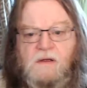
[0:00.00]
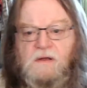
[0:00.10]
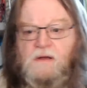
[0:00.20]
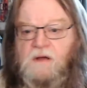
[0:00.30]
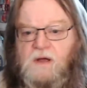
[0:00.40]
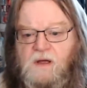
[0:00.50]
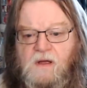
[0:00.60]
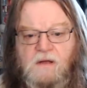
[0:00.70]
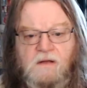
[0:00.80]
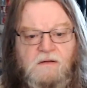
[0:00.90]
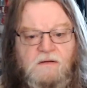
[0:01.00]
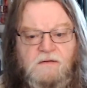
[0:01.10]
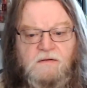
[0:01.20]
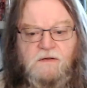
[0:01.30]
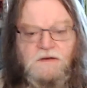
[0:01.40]
uh,
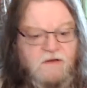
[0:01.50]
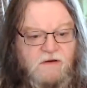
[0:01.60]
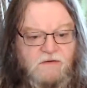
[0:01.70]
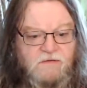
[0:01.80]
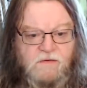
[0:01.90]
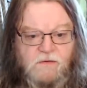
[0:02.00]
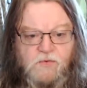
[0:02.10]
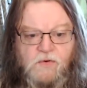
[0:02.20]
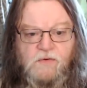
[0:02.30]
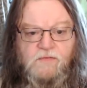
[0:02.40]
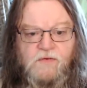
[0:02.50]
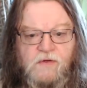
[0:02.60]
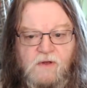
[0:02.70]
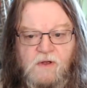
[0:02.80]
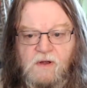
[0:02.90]
continues to improve.
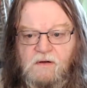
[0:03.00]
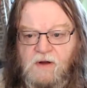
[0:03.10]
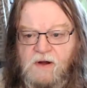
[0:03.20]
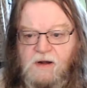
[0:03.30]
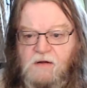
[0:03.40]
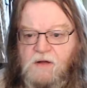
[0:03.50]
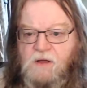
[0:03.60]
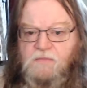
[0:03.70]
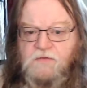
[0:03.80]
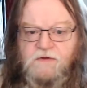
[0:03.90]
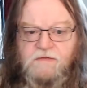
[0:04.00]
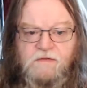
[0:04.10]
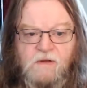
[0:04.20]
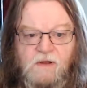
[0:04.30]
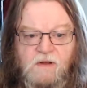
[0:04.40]
Right now, I'm just
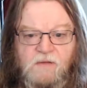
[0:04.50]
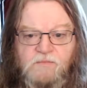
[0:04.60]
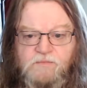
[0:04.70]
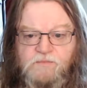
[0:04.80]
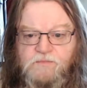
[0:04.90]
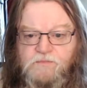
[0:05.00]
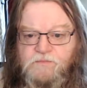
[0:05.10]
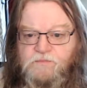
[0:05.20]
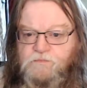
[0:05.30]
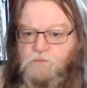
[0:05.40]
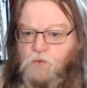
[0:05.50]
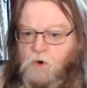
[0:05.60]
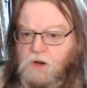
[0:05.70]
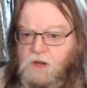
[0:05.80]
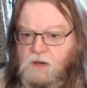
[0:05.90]

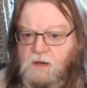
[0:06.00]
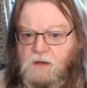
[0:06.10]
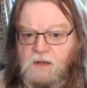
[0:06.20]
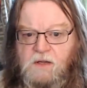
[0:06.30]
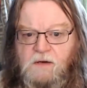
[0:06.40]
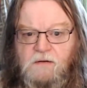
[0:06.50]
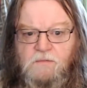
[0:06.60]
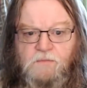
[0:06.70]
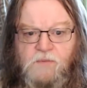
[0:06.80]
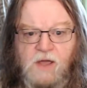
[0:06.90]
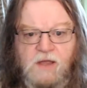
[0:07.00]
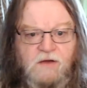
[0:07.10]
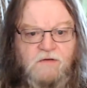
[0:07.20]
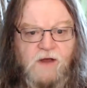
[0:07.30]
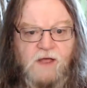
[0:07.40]
working in backing
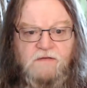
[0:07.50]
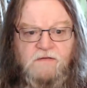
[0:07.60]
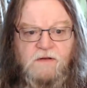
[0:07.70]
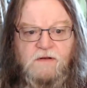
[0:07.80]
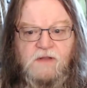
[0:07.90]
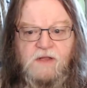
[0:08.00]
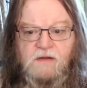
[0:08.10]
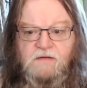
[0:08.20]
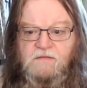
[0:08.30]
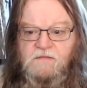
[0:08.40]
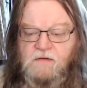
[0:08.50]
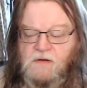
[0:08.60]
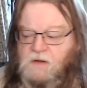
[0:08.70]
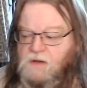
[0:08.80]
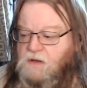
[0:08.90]
tracks and things.
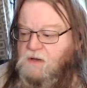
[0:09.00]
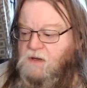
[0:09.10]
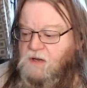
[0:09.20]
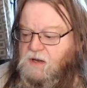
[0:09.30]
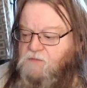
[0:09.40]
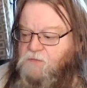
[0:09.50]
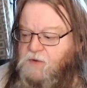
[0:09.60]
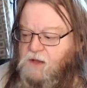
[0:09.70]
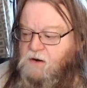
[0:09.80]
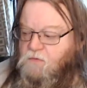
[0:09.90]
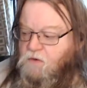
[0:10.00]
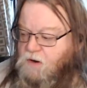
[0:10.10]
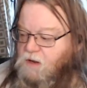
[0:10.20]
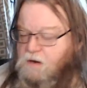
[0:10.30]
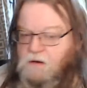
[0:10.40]
I have piano
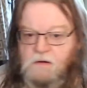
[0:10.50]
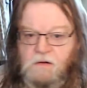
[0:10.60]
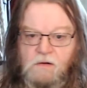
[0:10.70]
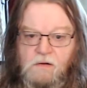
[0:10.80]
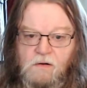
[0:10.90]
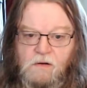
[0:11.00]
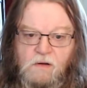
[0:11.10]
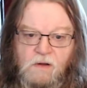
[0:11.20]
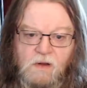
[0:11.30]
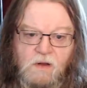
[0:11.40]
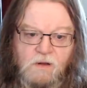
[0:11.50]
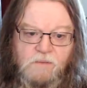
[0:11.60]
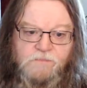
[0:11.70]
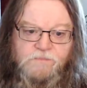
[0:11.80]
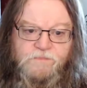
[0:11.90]
working.
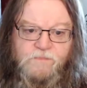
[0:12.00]
Um,